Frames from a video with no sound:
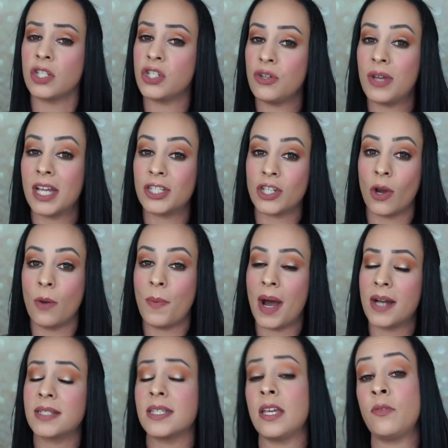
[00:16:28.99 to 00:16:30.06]
Do you get Joah
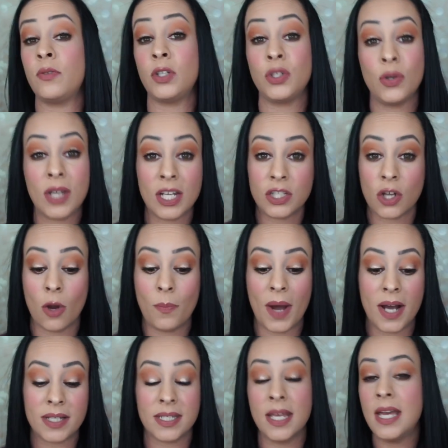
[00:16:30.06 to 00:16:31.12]
Box? If you do get Joah
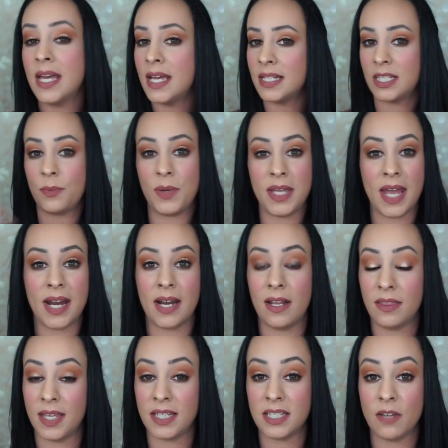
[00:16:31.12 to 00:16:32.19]
Box, did we get
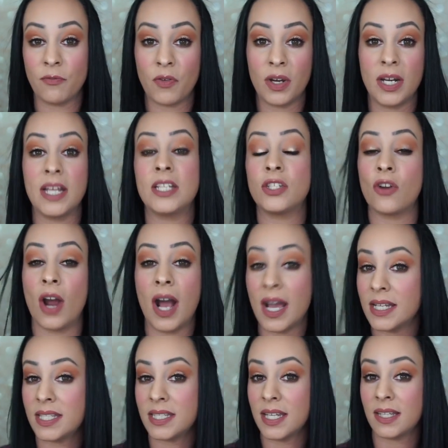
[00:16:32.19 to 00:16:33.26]
anything different? Is your eye
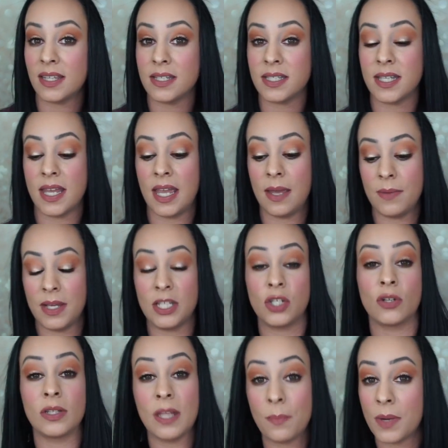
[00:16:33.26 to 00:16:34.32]
stick the same? Is
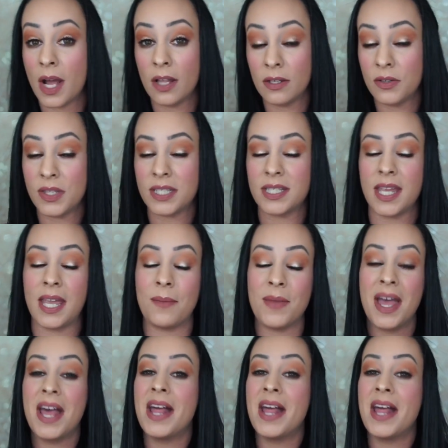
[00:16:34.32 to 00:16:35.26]
your lip color the same?